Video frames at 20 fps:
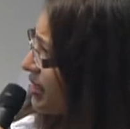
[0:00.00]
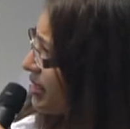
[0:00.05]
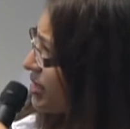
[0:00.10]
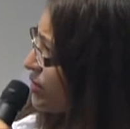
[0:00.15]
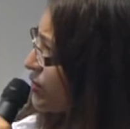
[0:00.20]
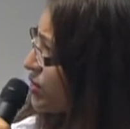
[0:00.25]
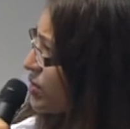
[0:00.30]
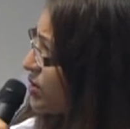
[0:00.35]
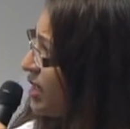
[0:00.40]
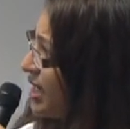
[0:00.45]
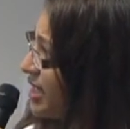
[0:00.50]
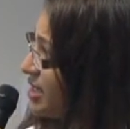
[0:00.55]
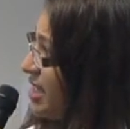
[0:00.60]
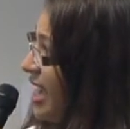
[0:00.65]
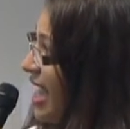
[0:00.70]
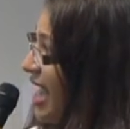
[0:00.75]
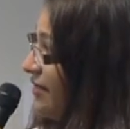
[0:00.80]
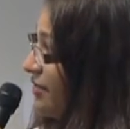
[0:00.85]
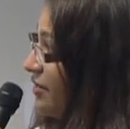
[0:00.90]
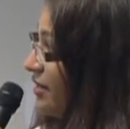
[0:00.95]
also like to
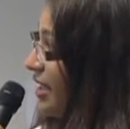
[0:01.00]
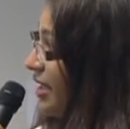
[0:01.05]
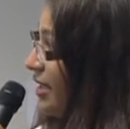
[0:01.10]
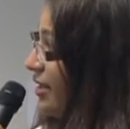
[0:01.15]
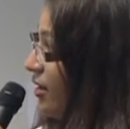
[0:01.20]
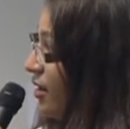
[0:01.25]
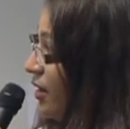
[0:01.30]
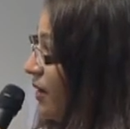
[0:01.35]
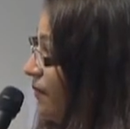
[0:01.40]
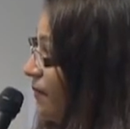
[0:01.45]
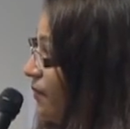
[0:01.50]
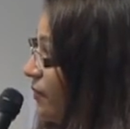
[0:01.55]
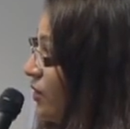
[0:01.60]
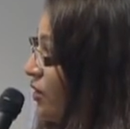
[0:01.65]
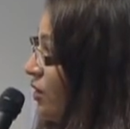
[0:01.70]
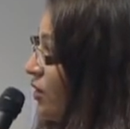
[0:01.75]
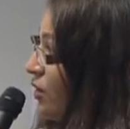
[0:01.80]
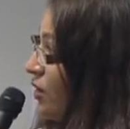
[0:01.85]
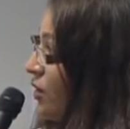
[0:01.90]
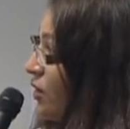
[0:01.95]
add that
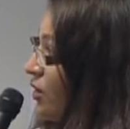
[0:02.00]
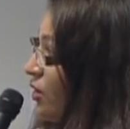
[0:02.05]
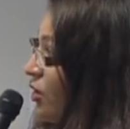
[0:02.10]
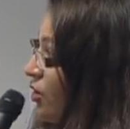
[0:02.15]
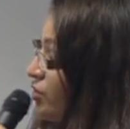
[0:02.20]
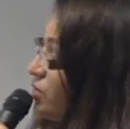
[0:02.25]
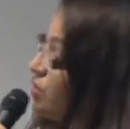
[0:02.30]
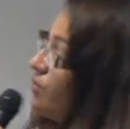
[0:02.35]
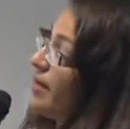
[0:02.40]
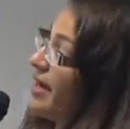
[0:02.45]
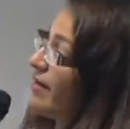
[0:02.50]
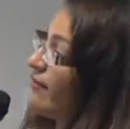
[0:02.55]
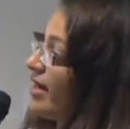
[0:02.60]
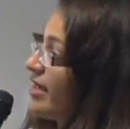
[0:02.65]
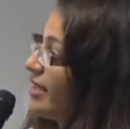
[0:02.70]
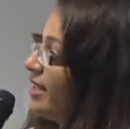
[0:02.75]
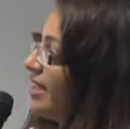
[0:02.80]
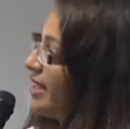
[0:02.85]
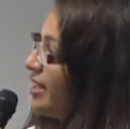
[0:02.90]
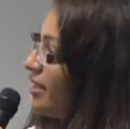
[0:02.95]
also by
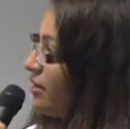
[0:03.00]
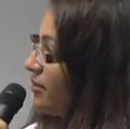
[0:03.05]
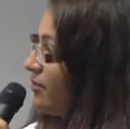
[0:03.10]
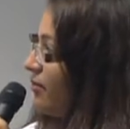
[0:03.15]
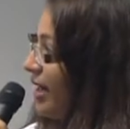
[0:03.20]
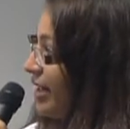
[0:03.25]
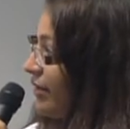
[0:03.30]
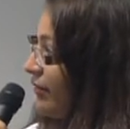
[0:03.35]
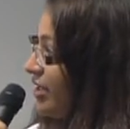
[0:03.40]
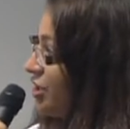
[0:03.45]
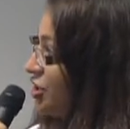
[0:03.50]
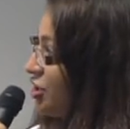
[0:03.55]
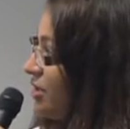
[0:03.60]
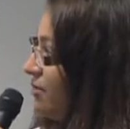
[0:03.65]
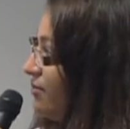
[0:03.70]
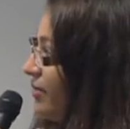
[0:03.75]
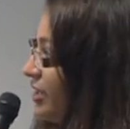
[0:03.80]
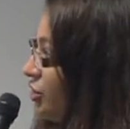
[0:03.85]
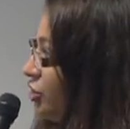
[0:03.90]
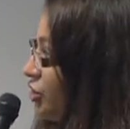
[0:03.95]
regulating the
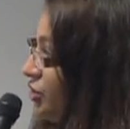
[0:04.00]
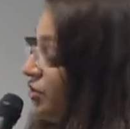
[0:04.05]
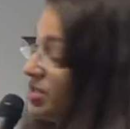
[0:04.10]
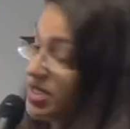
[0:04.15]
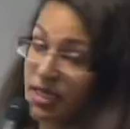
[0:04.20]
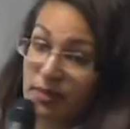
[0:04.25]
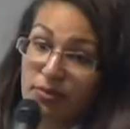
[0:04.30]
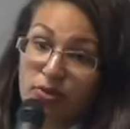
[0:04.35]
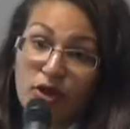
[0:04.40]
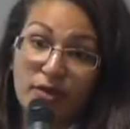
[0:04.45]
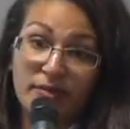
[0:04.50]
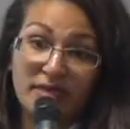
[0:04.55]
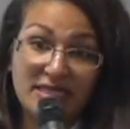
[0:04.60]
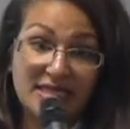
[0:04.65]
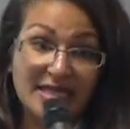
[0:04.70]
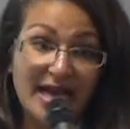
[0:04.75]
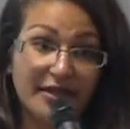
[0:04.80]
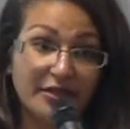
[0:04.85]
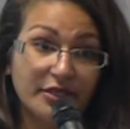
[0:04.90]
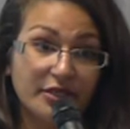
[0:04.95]
migration, by introducing employment
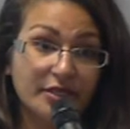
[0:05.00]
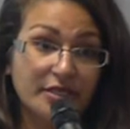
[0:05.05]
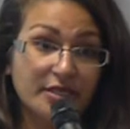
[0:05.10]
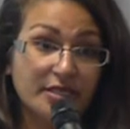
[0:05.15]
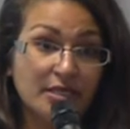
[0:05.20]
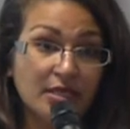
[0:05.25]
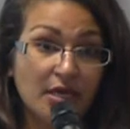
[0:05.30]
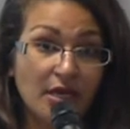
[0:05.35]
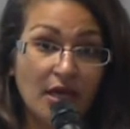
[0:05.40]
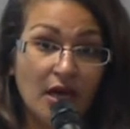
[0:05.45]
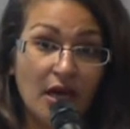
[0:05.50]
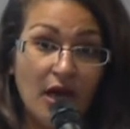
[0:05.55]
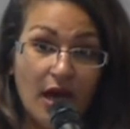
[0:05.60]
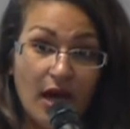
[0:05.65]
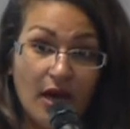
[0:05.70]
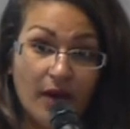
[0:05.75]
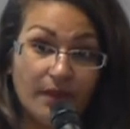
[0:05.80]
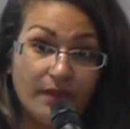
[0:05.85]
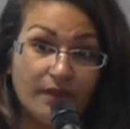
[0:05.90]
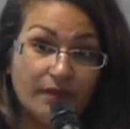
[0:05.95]
standards,
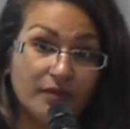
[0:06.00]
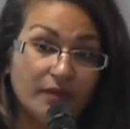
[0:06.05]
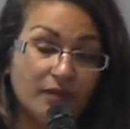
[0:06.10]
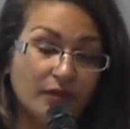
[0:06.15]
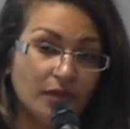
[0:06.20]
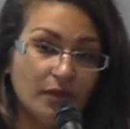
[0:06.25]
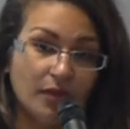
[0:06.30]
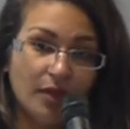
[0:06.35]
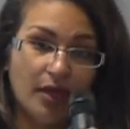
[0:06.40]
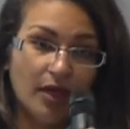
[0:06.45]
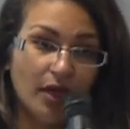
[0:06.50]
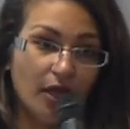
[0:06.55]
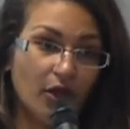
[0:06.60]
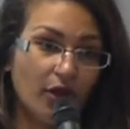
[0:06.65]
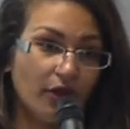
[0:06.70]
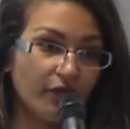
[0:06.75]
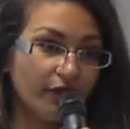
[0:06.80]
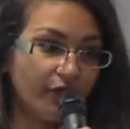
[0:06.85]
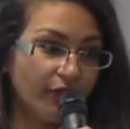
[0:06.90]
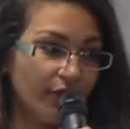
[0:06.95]
a
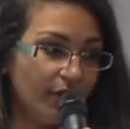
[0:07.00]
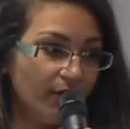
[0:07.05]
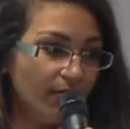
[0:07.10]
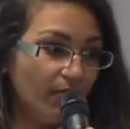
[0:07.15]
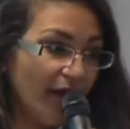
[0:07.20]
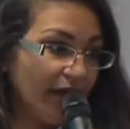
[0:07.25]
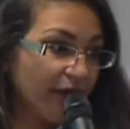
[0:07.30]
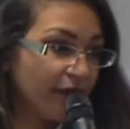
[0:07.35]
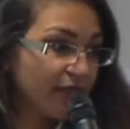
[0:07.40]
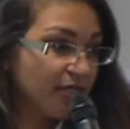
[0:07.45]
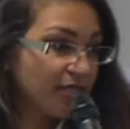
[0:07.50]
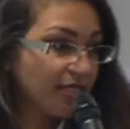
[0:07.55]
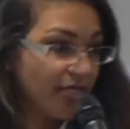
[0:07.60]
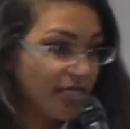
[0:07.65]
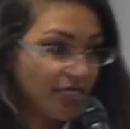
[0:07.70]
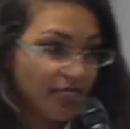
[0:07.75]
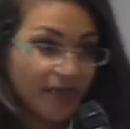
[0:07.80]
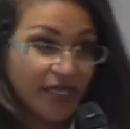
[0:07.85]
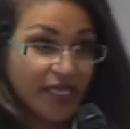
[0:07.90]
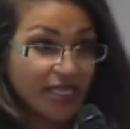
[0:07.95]
lot of migrants
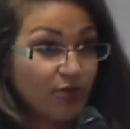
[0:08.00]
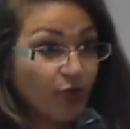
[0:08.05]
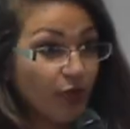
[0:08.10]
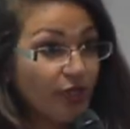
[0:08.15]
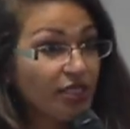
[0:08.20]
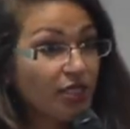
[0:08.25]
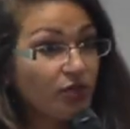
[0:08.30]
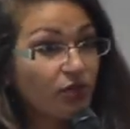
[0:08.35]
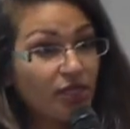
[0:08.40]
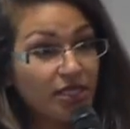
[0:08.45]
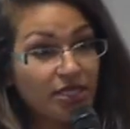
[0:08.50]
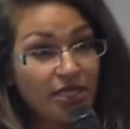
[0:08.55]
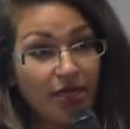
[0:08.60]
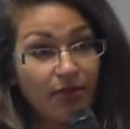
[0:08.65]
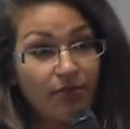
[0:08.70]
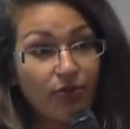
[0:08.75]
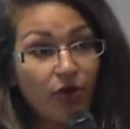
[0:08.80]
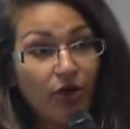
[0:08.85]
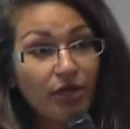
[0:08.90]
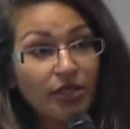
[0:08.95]
tend to be exploited once
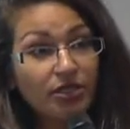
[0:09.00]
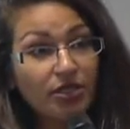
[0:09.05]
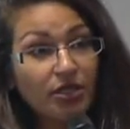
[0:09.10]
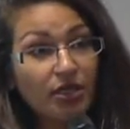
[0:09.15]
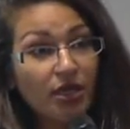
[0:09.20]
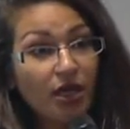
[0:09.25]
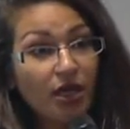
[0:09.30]
they're abroad.